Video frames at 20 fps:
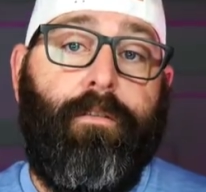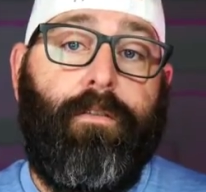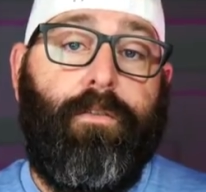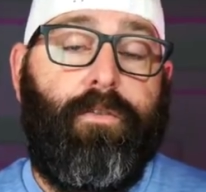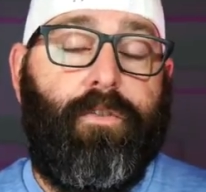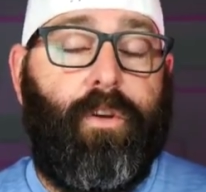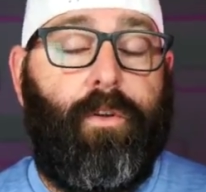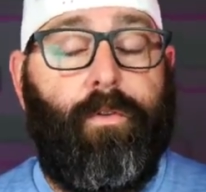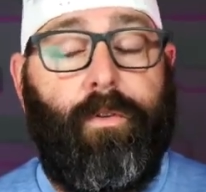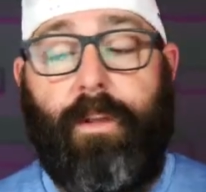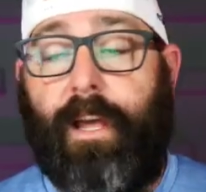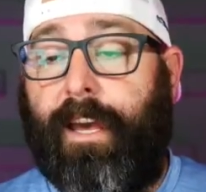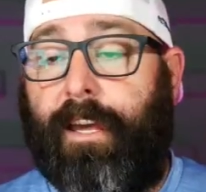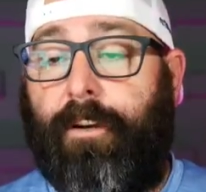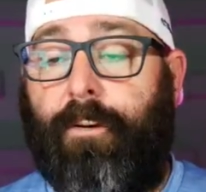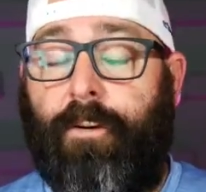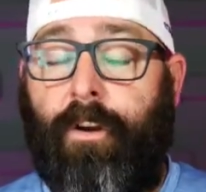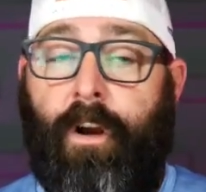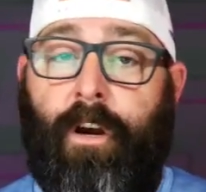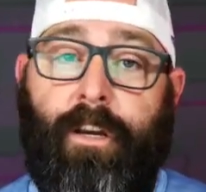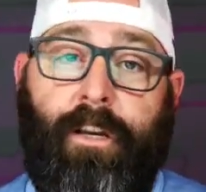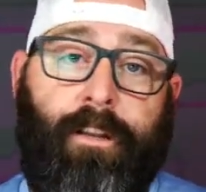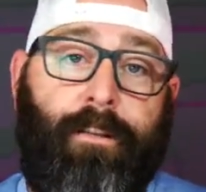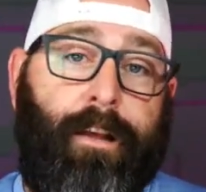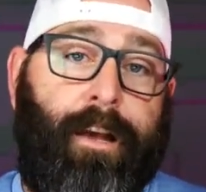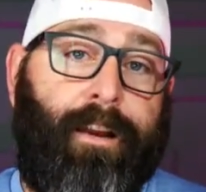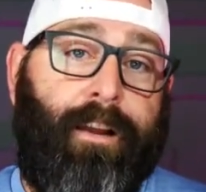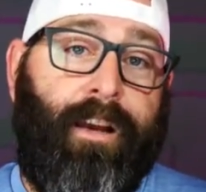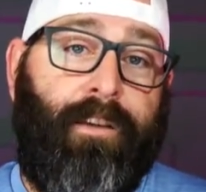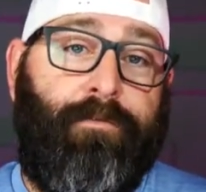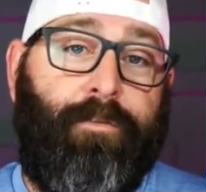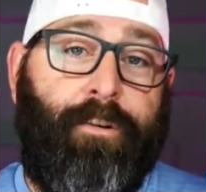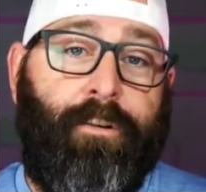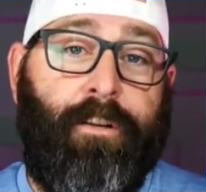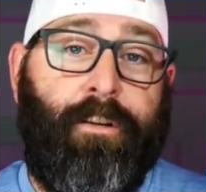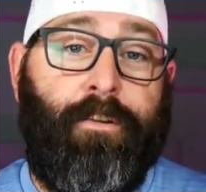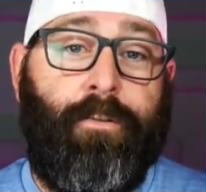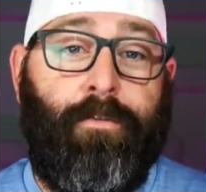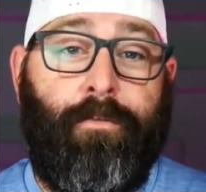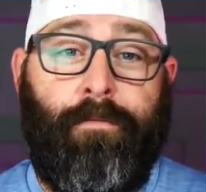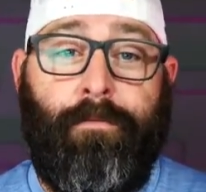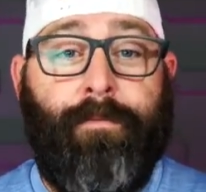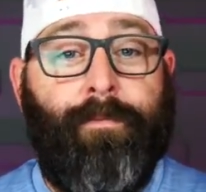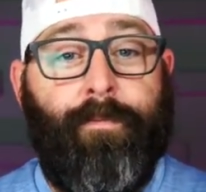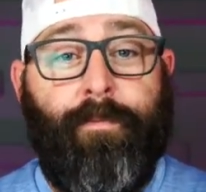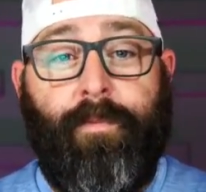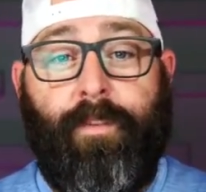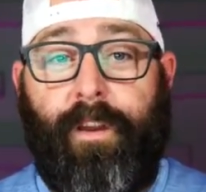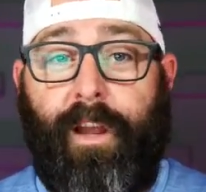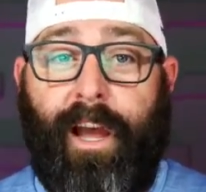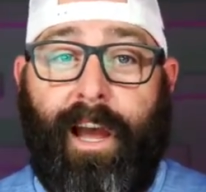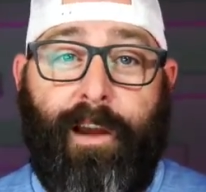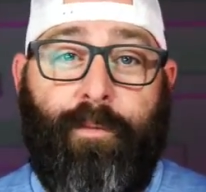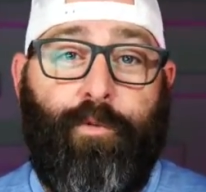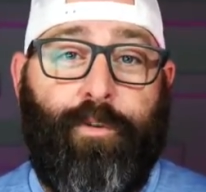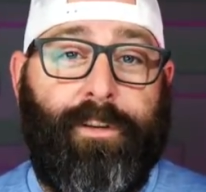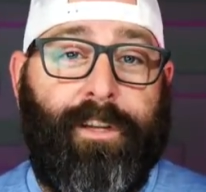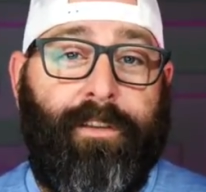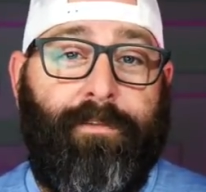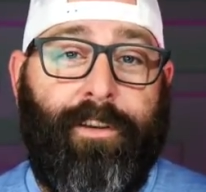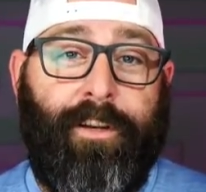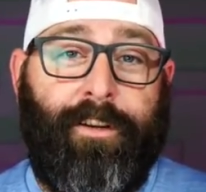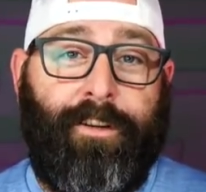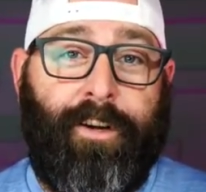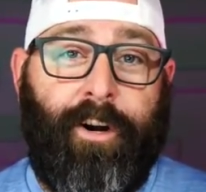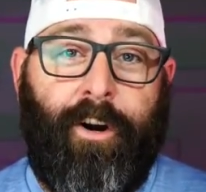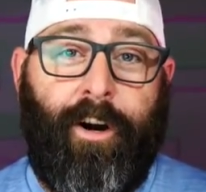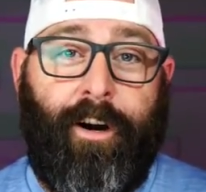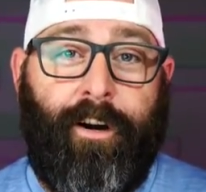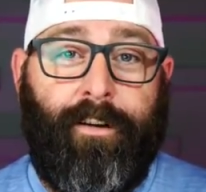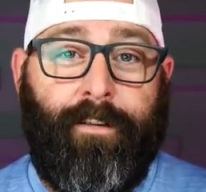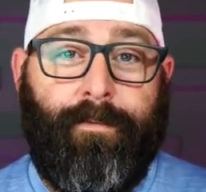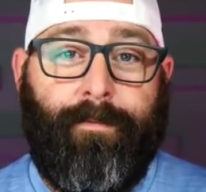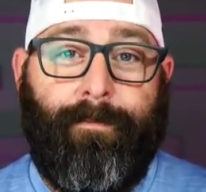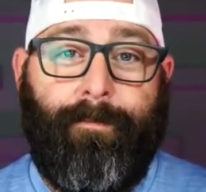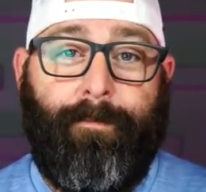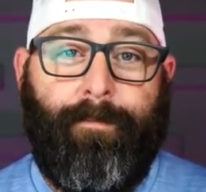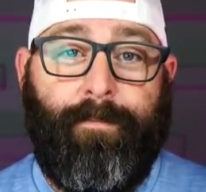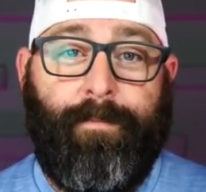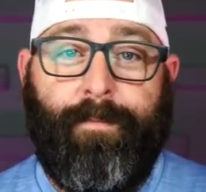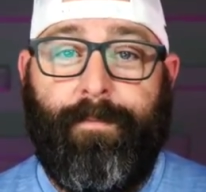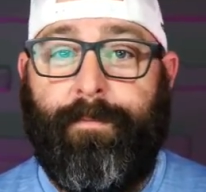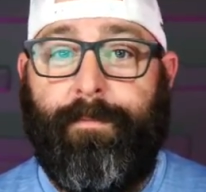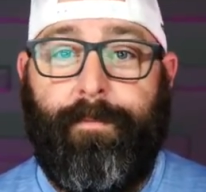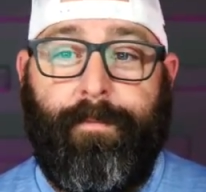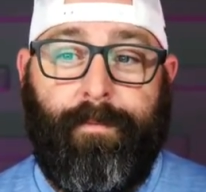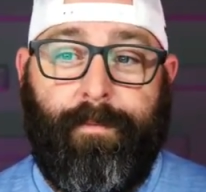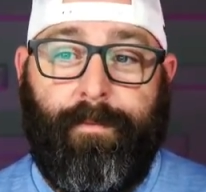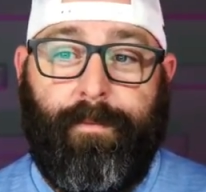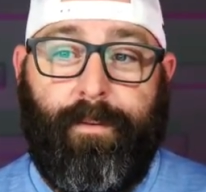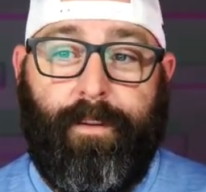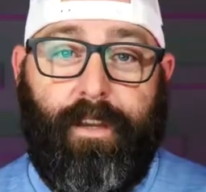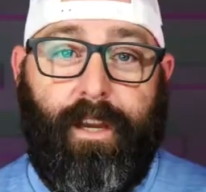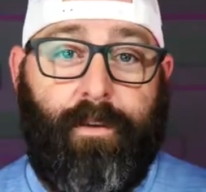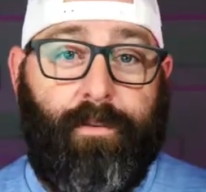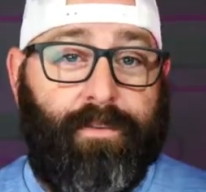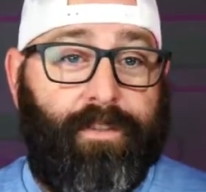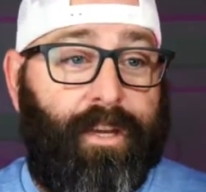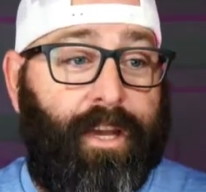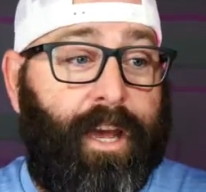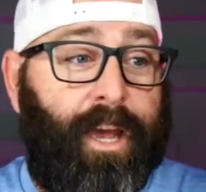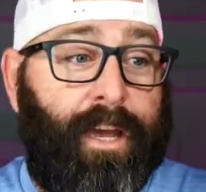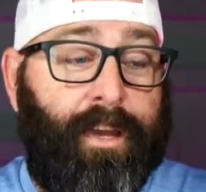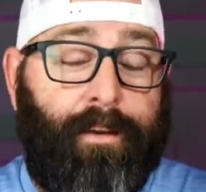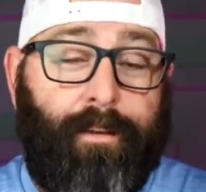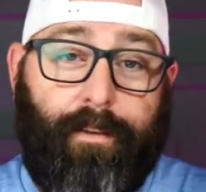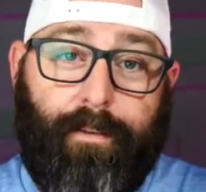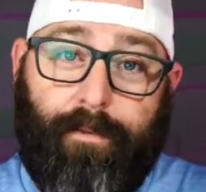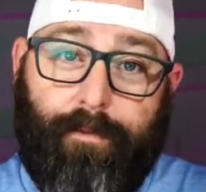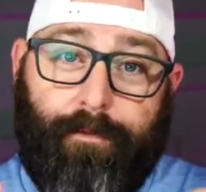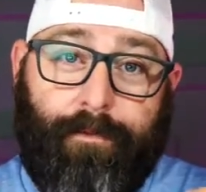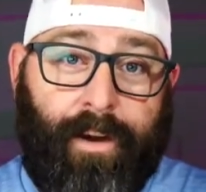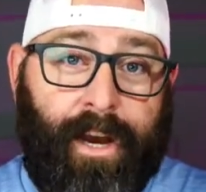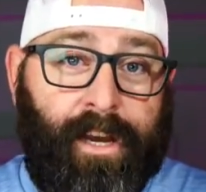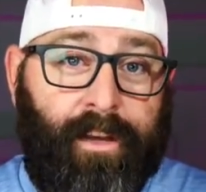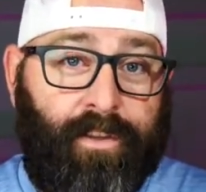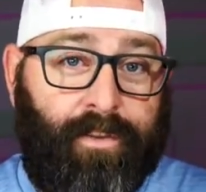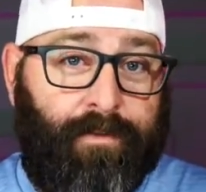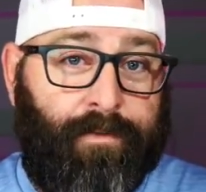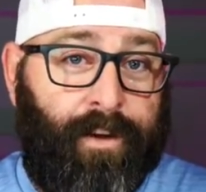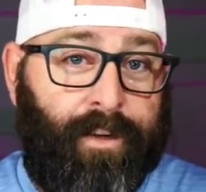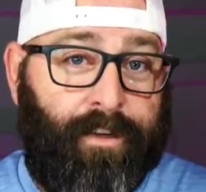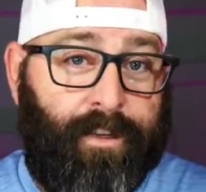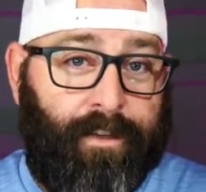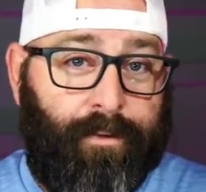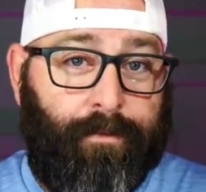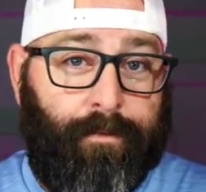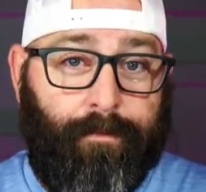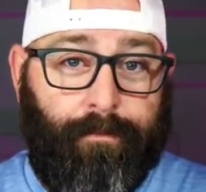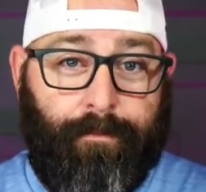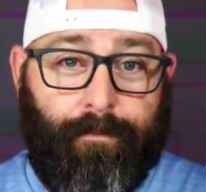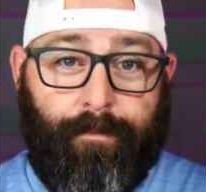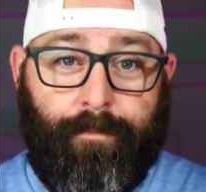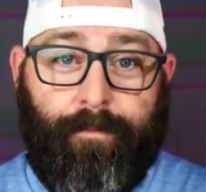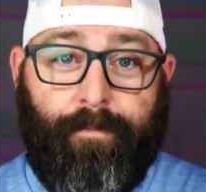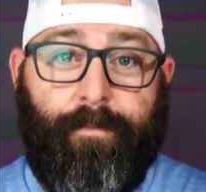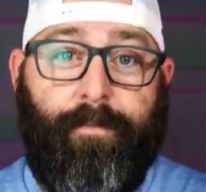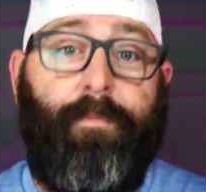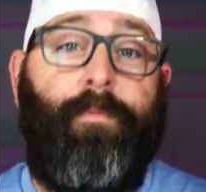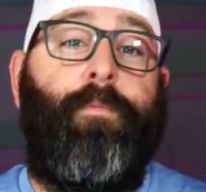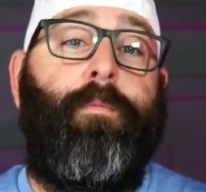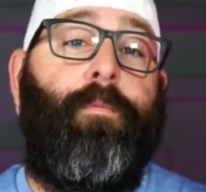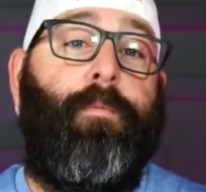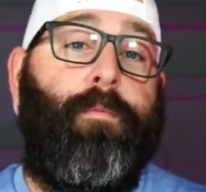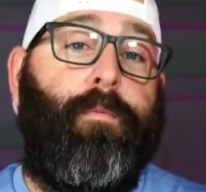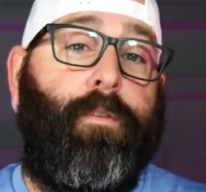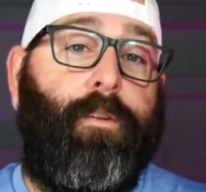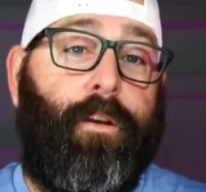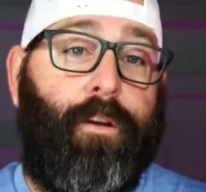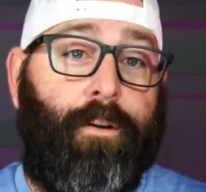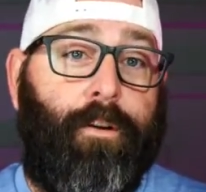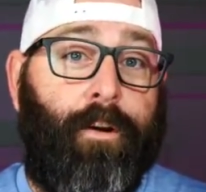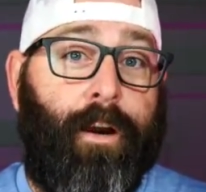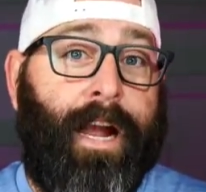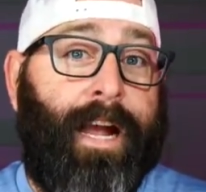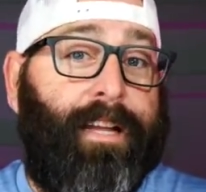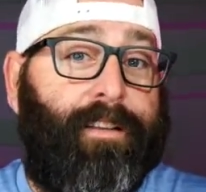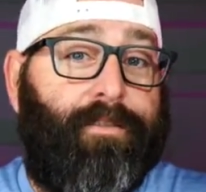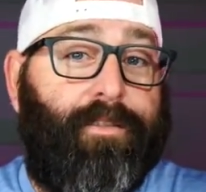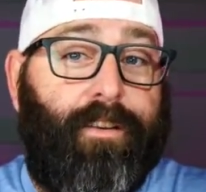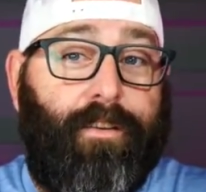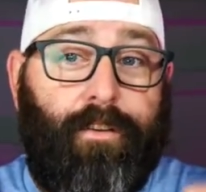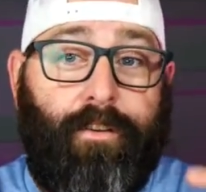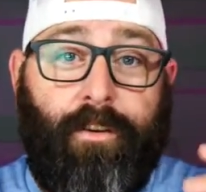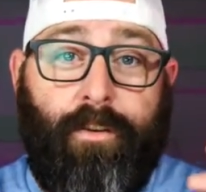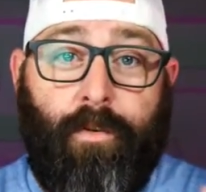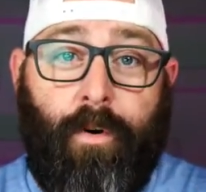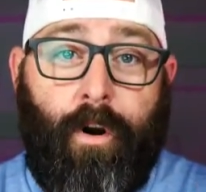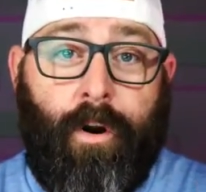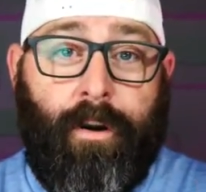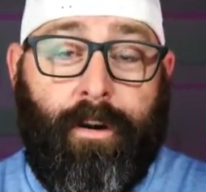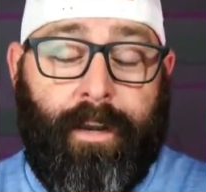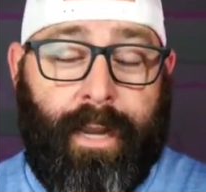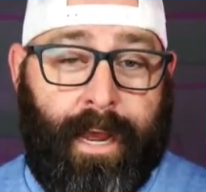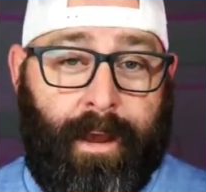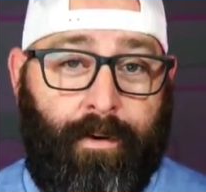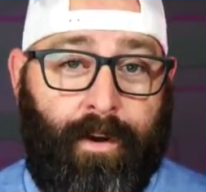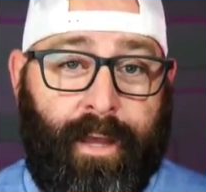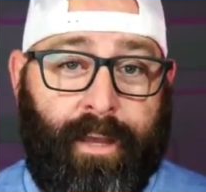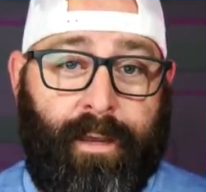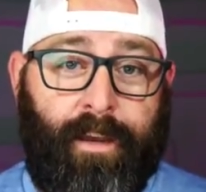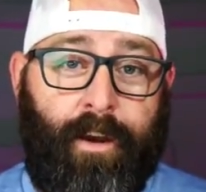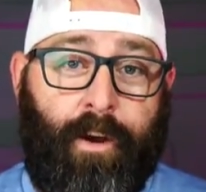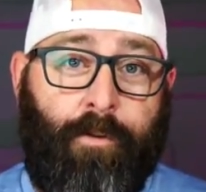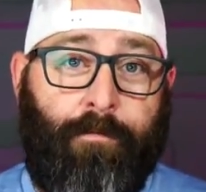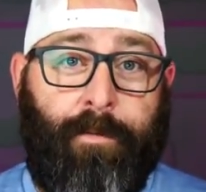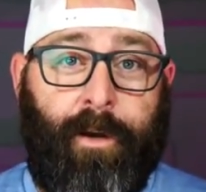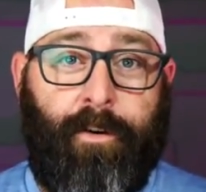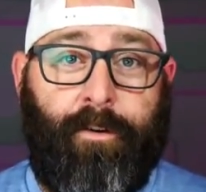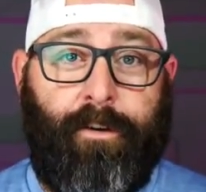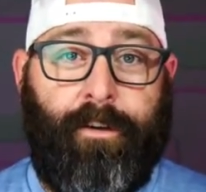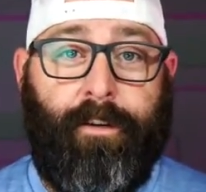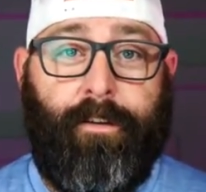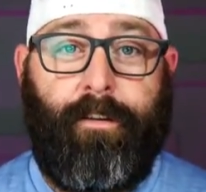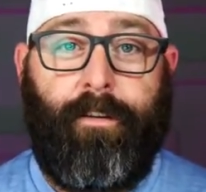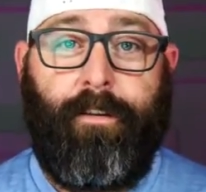So later on in that afternoon, I will give you a call. I will say, hey, Files funded. Congrats, you are now a homeowner.